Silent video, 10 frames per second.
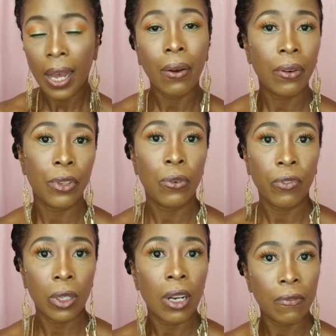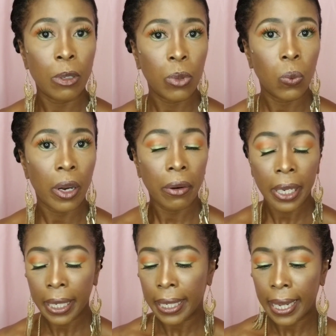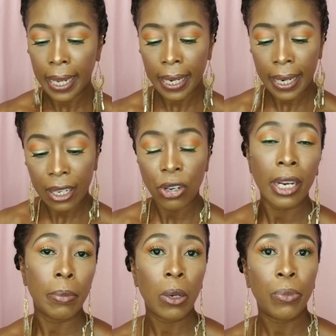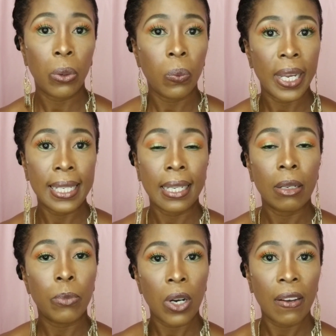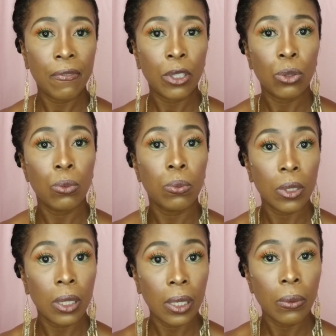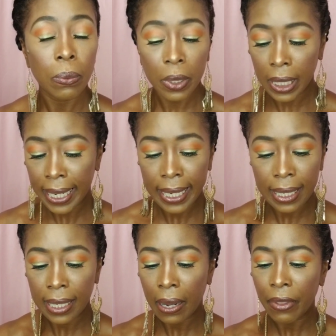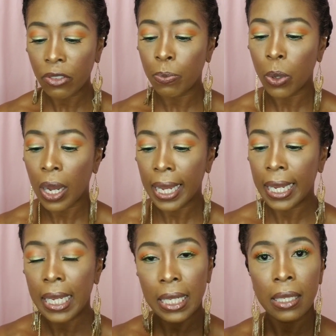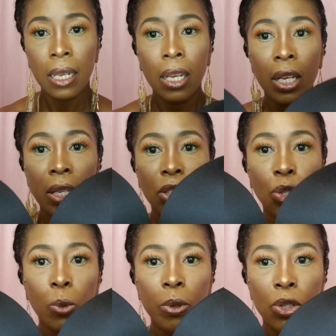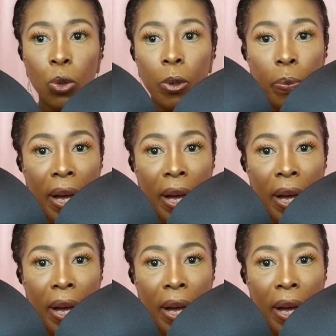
however you feel comfortable wearing it and I tried them out both ways and the bra feels really really nice now this bra is super super